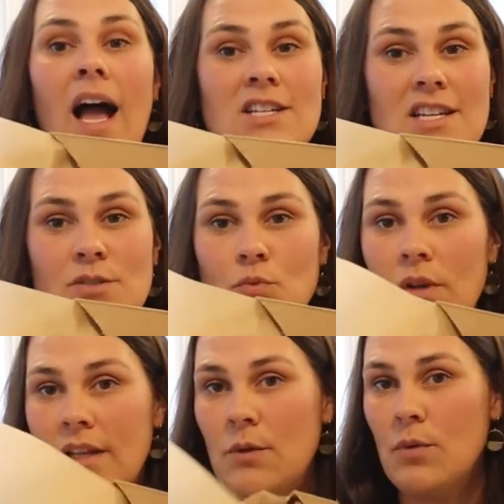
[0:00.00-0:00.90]
I just
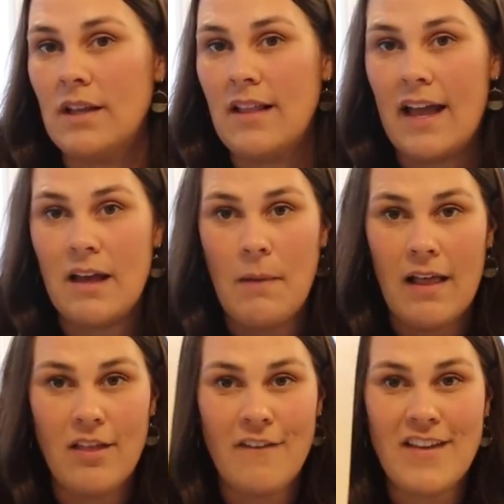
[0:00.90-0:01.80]
really, really like them.
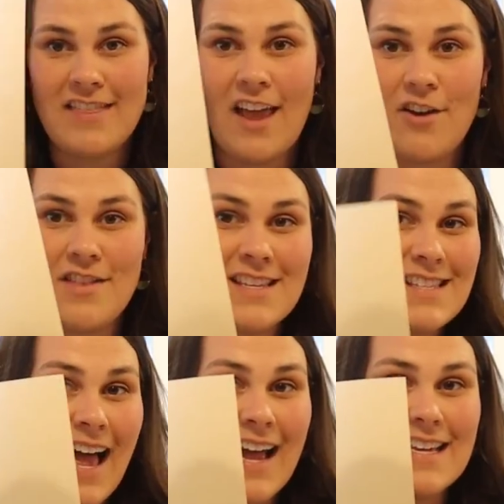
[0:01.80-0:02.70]
I love that they are the
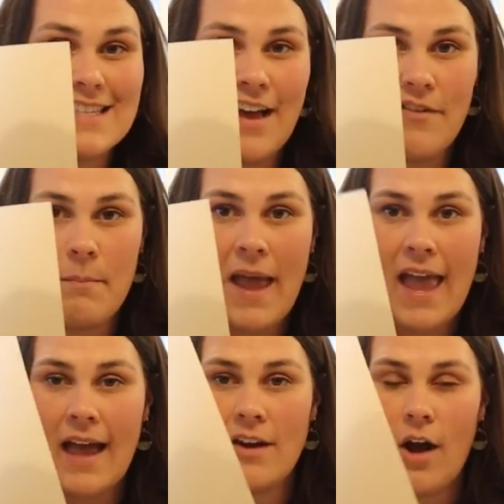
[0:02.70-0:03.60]
size of a
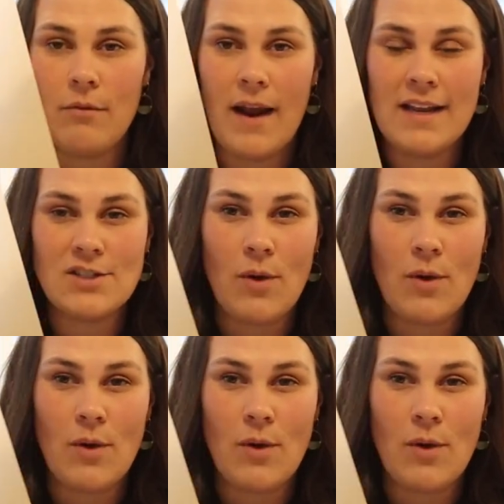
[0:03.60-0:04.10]
pan already,